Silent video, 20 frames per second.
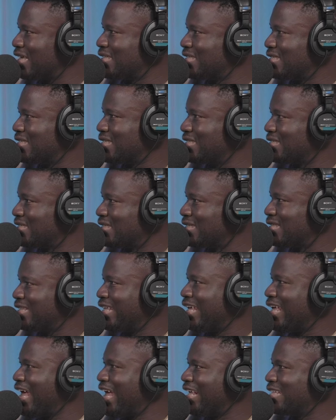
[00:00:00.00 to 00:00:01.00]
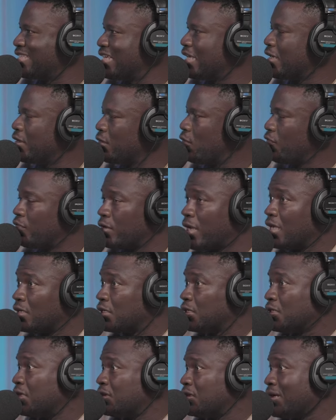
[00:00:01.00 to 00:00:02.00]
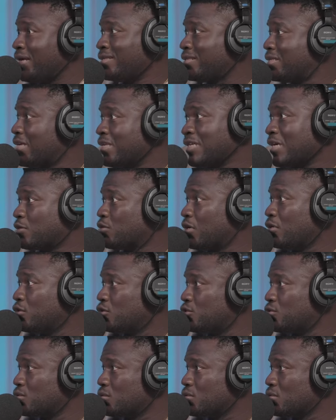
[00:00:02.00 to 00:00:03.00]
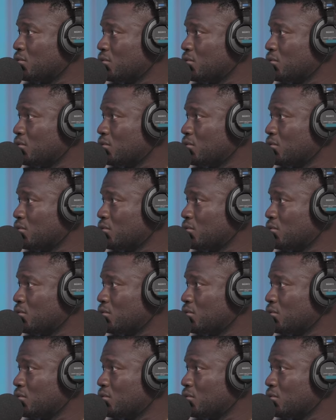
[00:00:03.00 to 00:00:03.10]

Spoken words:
They are taking over. It's actually true.